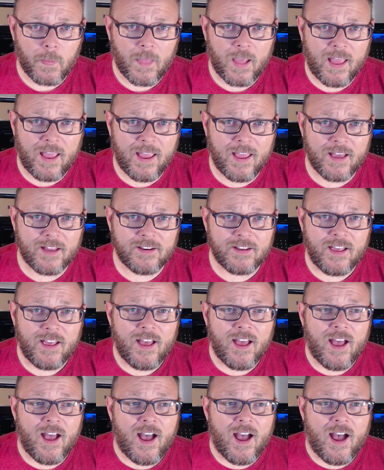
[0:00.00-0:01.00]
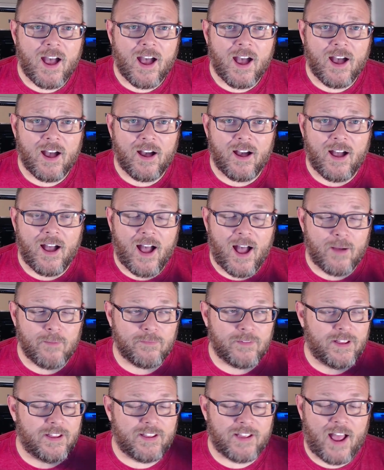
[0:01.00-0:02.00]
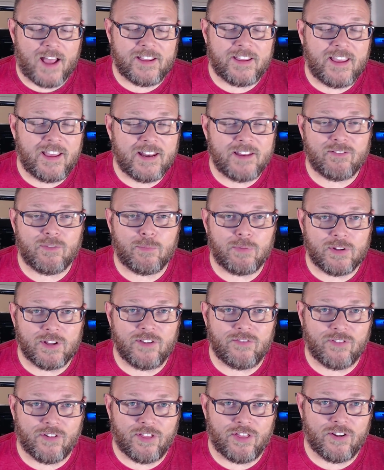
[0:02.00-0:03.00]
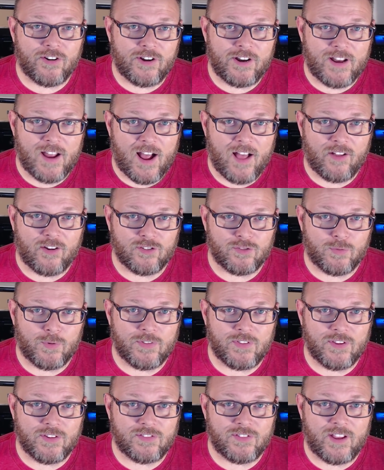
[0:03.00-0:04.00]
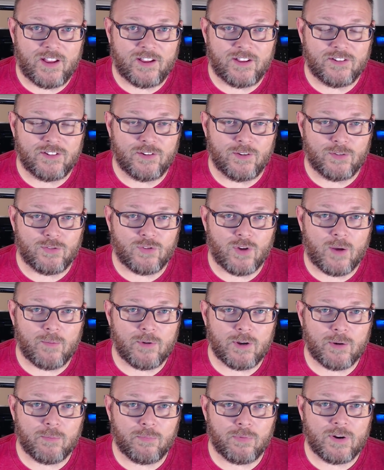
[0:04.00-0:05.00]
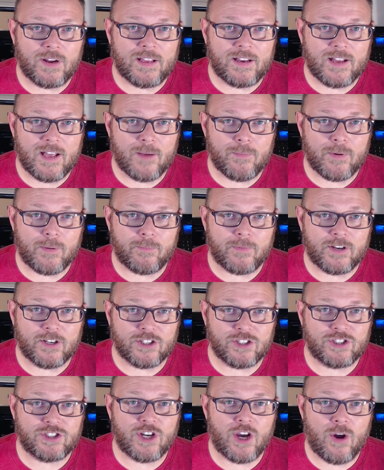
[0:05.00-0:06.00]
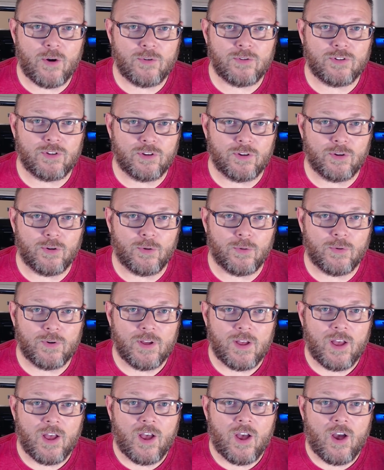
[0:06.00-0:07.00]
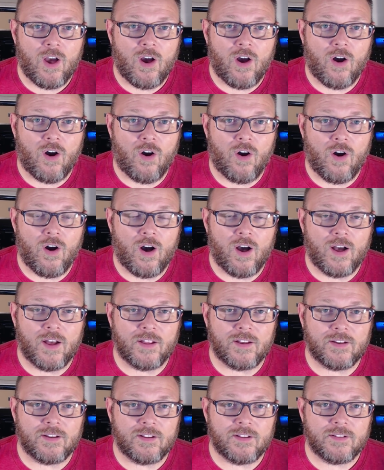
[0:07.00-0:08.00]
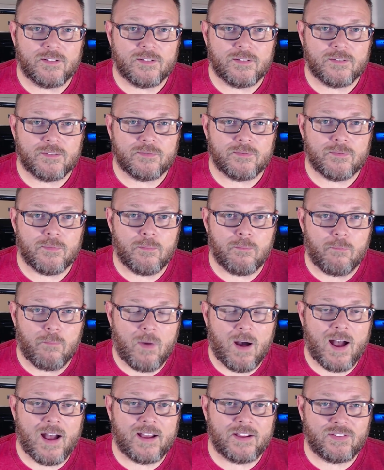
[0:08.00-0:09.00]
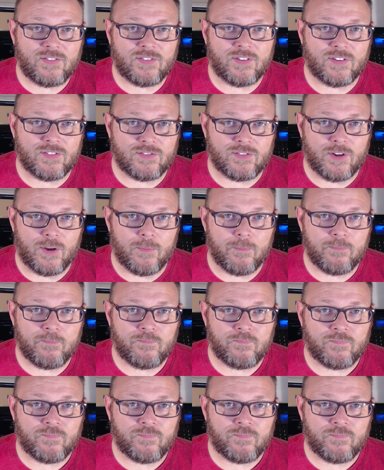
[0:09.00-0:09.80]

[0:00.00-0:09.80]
And I, I can't even believe for $30 what this thing can do. So I'm going to bring it up. I'm going to show you on my system